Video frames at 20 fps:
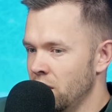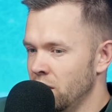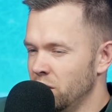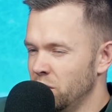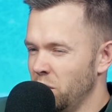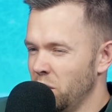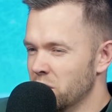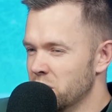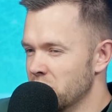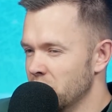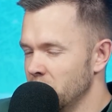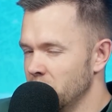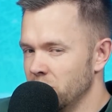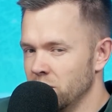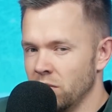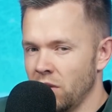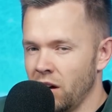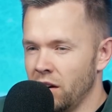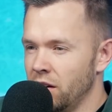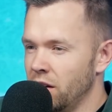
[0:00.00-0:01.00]
doing
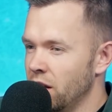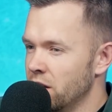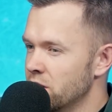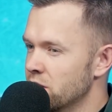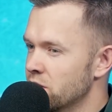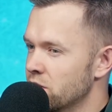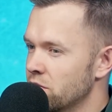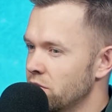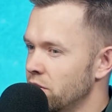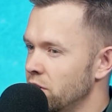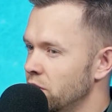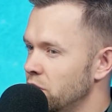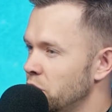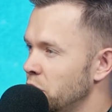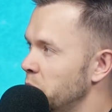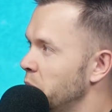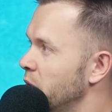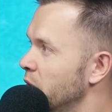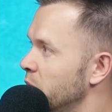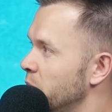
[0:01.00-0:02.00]
some unnecessary
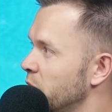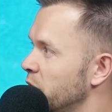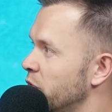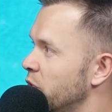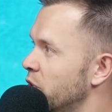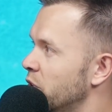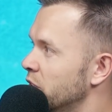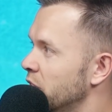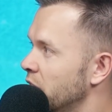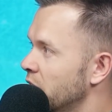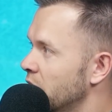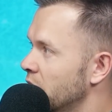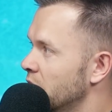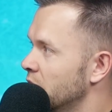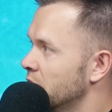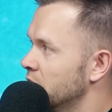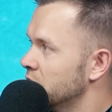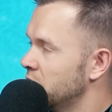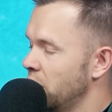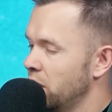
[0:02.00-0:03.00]
dribble before
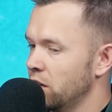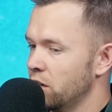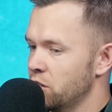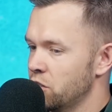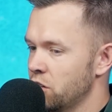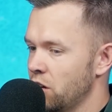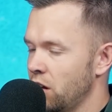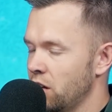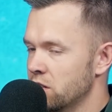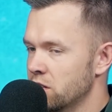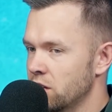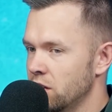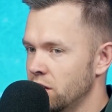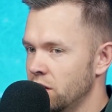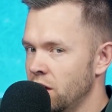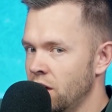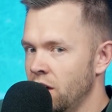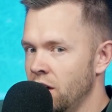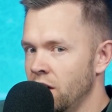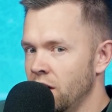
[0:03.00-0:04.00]
taking shots.
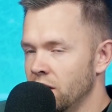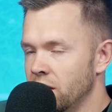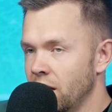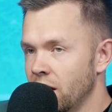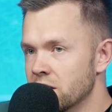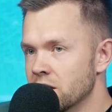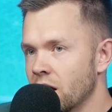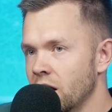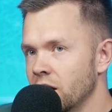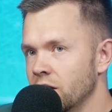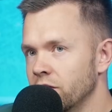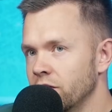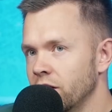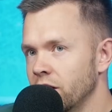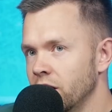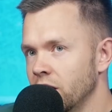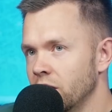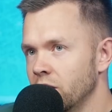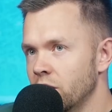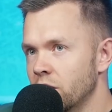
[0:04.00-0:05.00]
And that's kind of
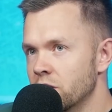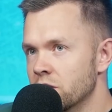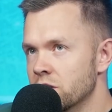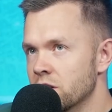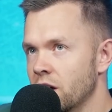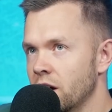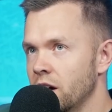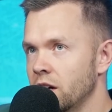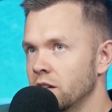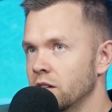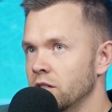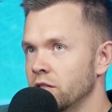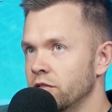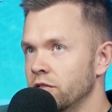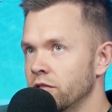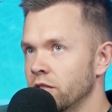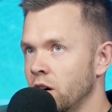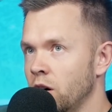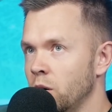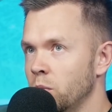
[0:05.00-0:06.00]
another side
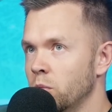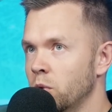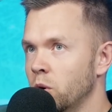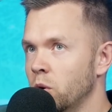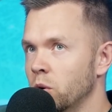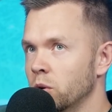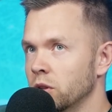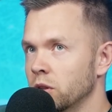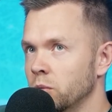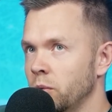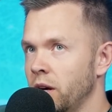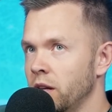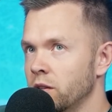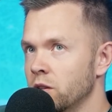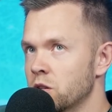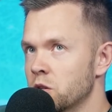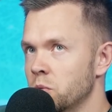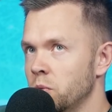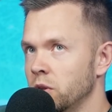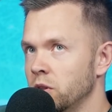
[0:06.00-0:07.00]
of home court
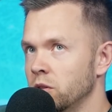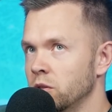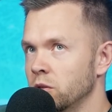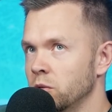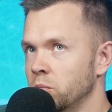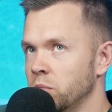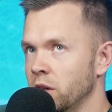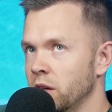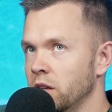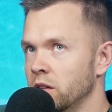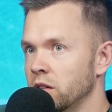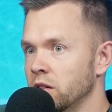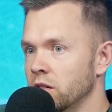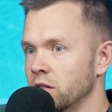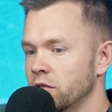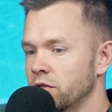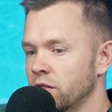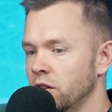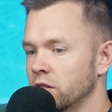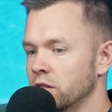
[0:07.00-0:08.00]
advantage when you play in
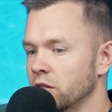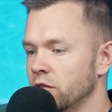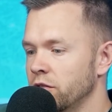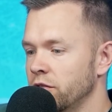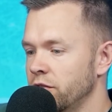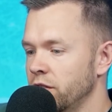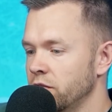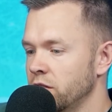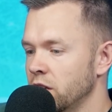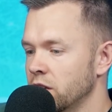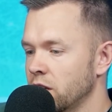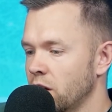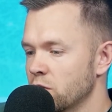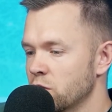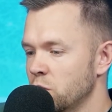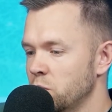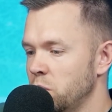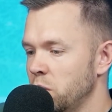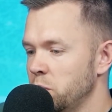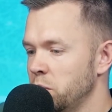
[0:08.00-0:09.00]
the front of
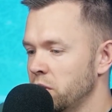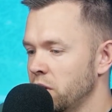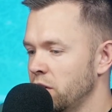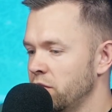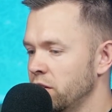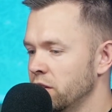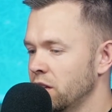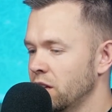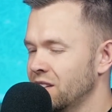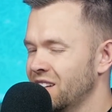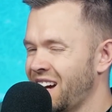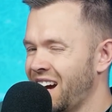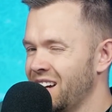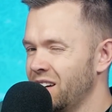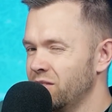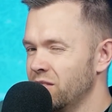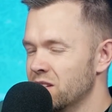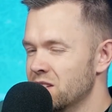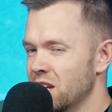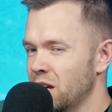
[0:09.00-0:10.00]
15,000 people. I think that
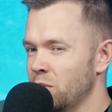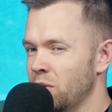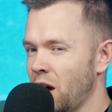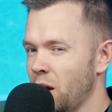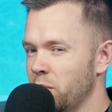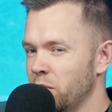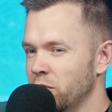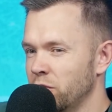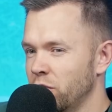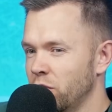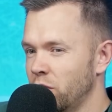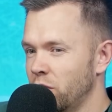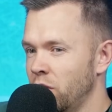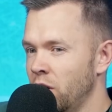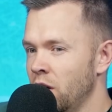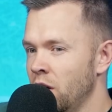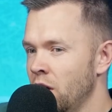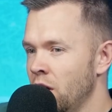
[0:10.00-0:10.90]
kind of the same happened for